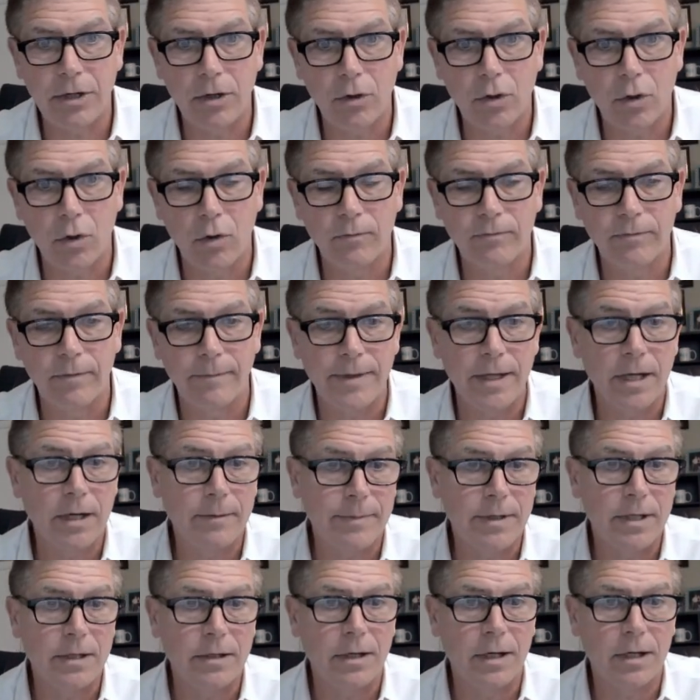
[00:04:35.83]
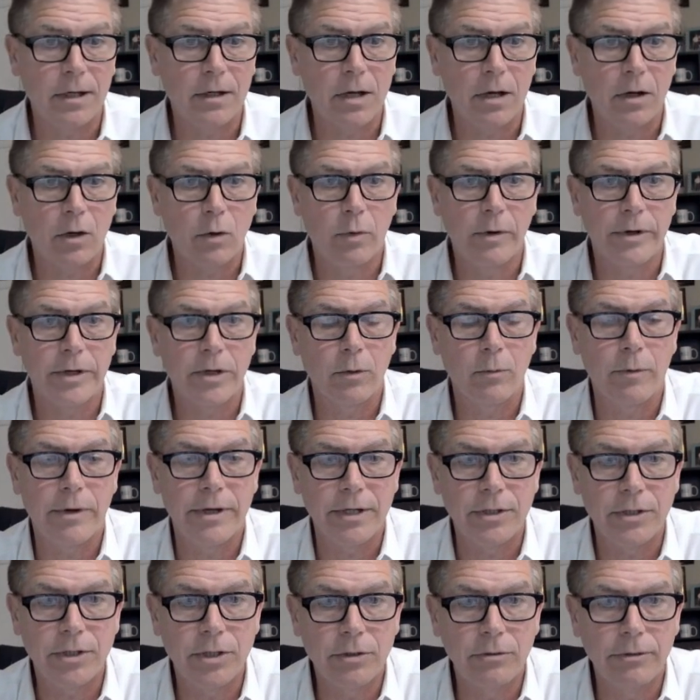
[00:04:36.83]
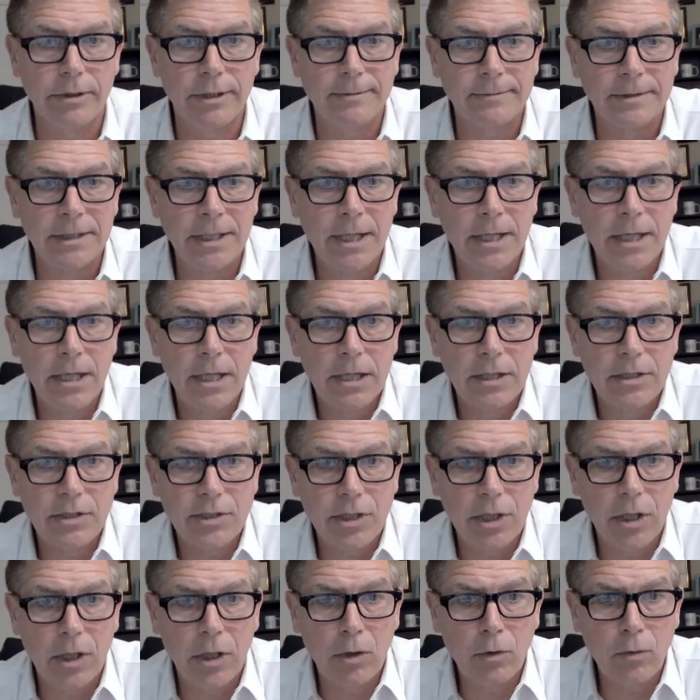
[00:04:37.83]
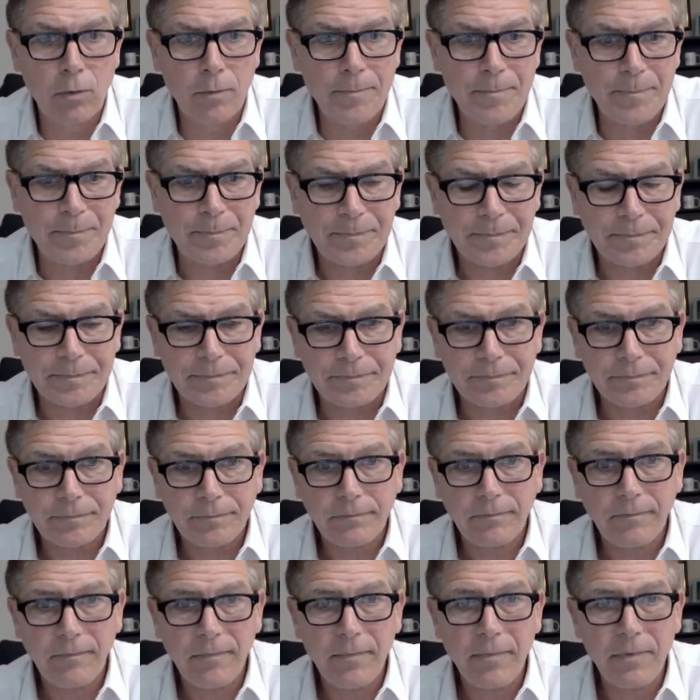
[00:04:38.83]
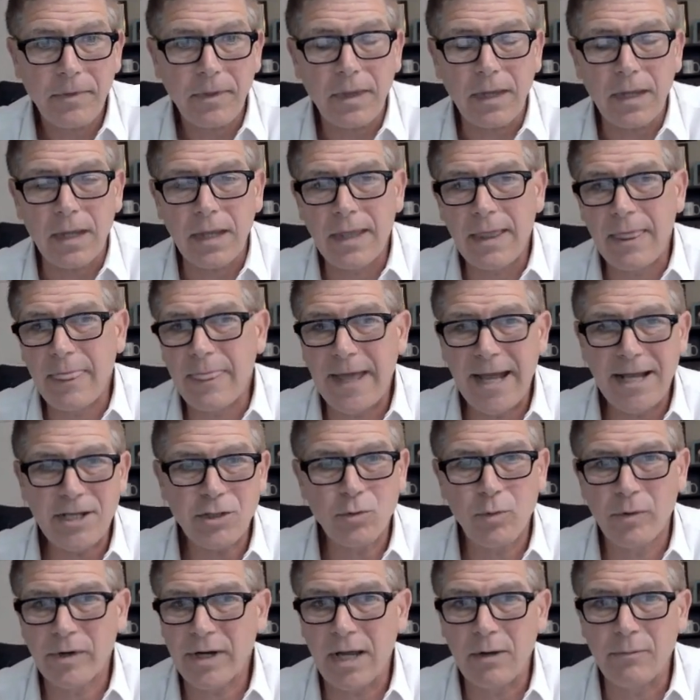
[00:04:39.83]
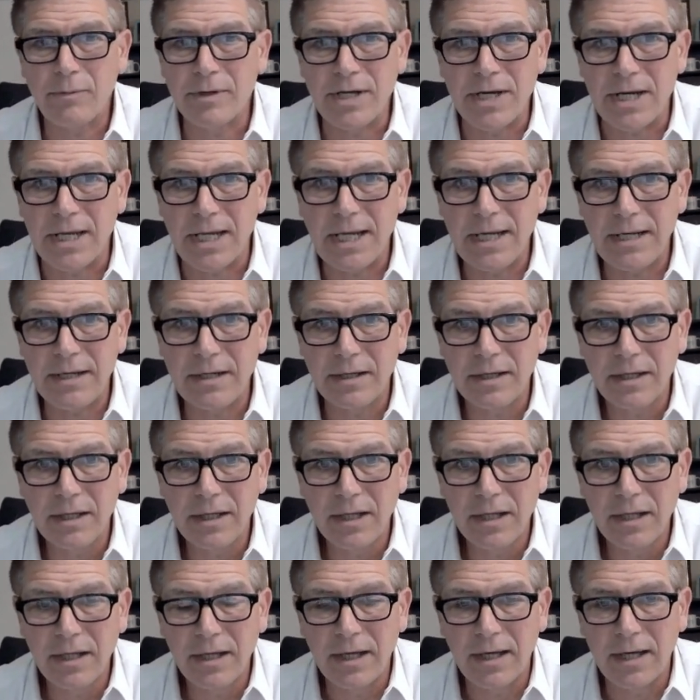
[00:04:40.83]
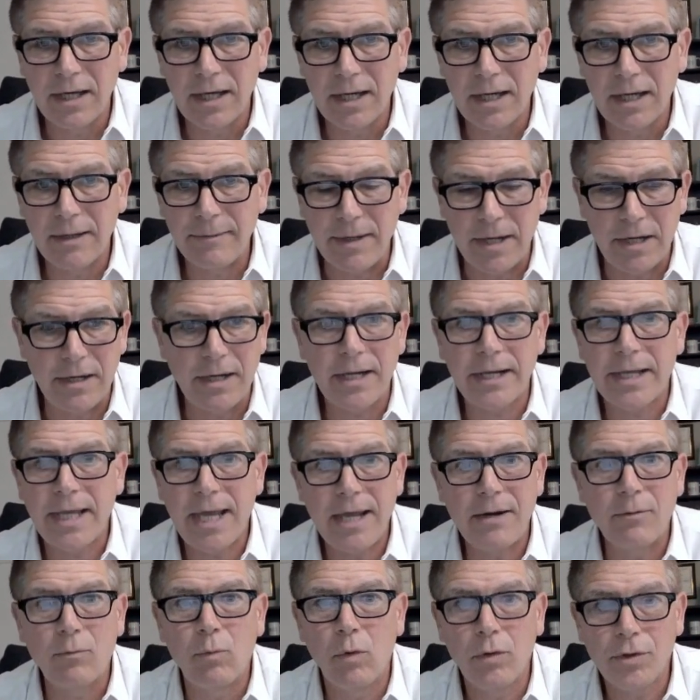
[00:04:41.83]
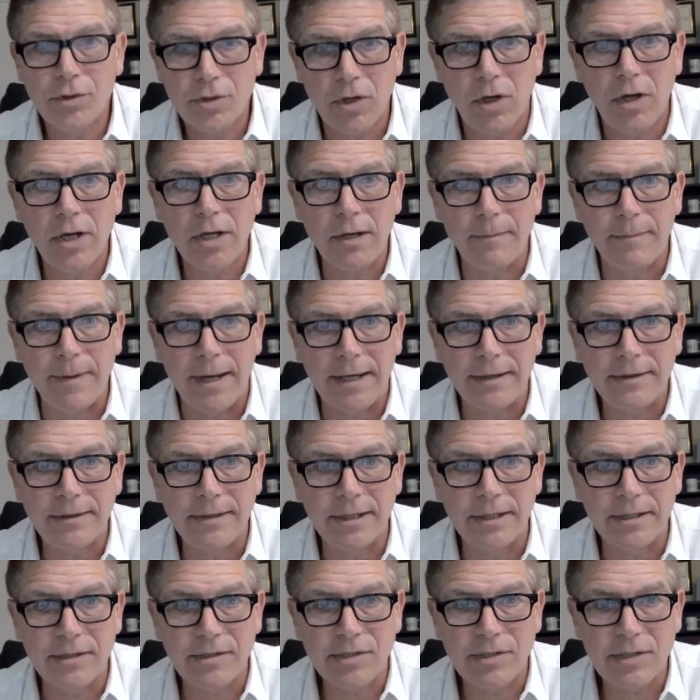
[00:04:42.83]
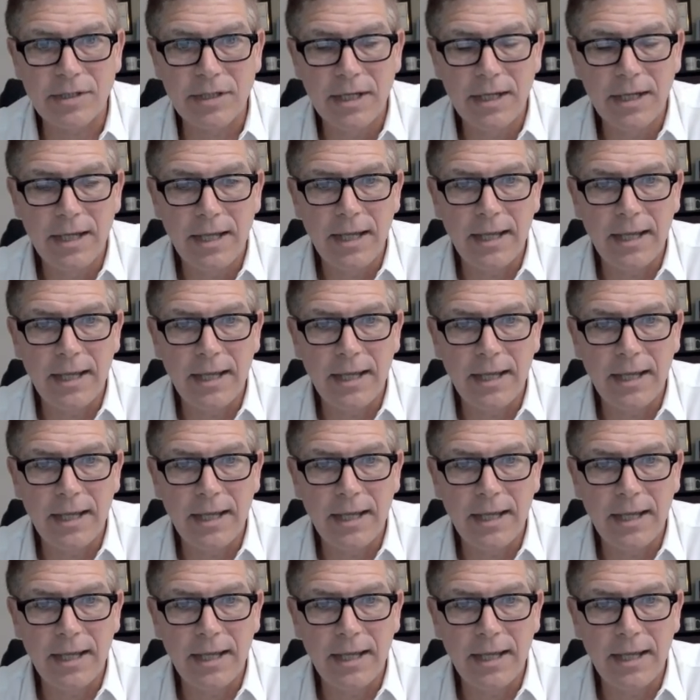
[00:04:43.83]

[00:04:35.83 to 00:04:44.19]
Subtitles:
go from there. Be a quicker way to do it. So that's what I would need. And again, we'll talk about this.